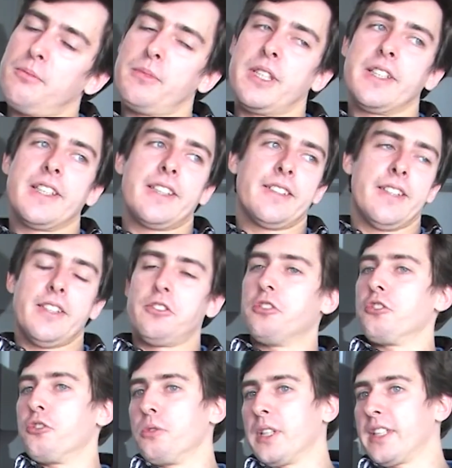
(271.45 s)
meaning they
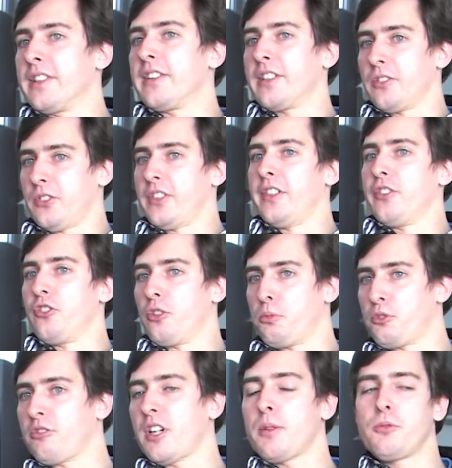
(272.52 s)
don't do anything until you
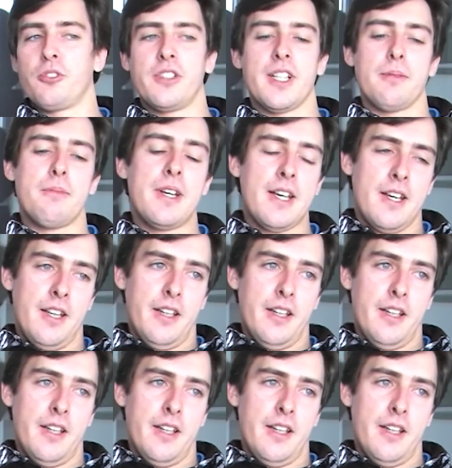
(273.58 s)
subscribe to them,